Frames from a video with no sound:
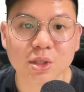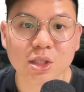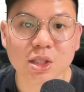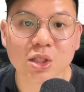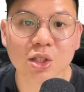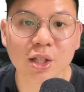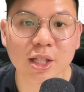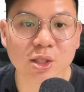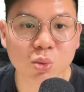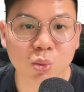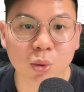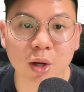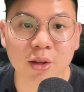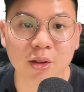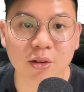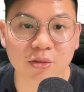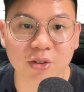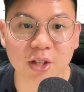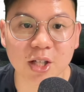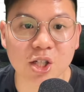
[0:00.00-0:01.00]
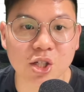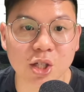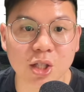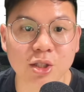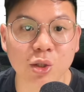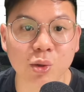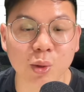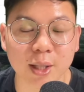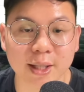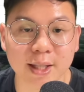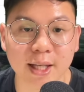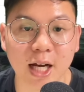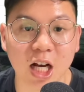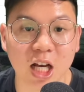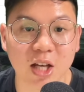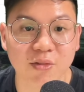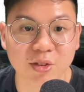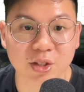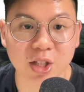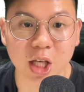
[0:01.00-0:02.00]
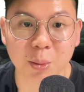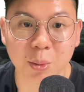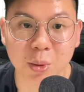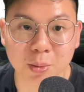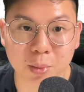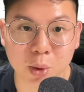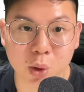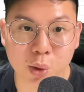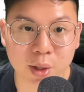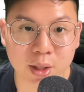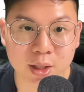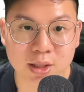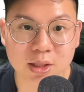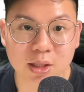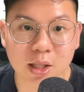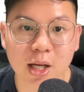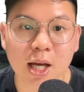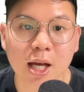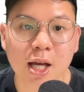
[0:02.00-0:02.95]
So that's one of the fixtures you can target for table bonus.